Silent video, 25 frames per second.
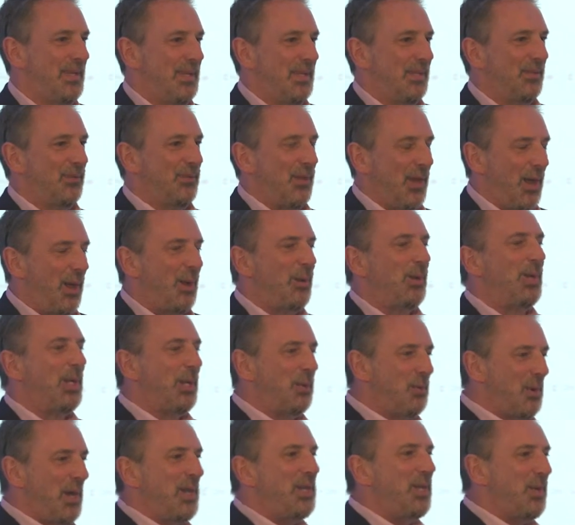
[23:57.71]
It's the only
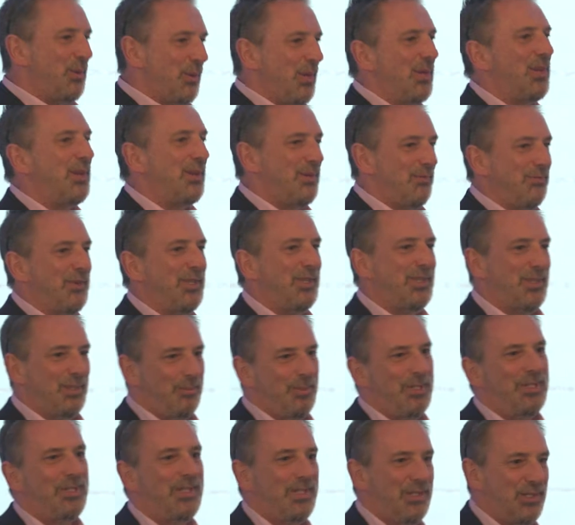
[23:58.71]
way you can convince a
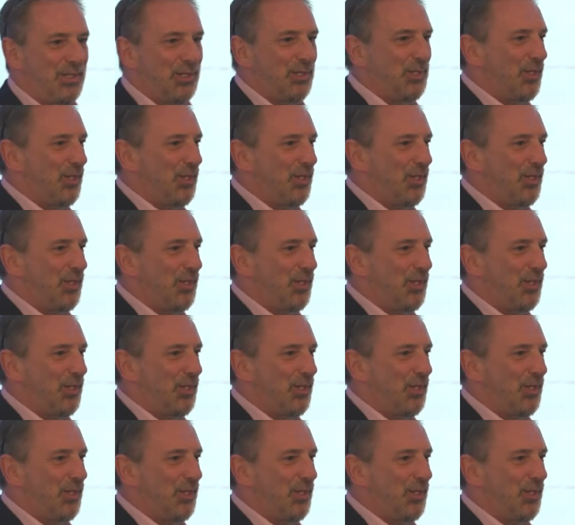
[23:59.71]
business to